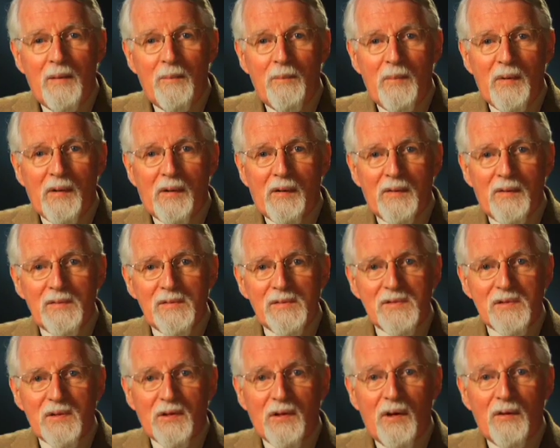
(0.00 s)

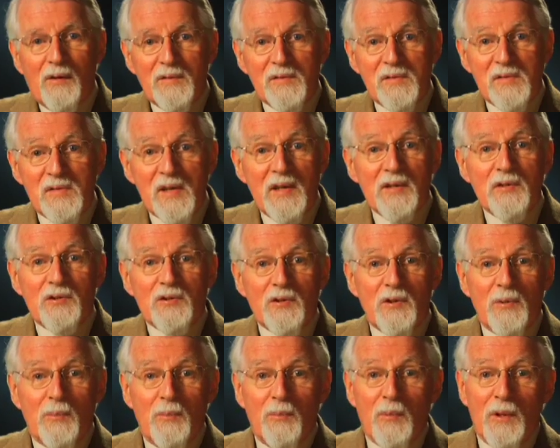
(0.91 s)
because God said to him,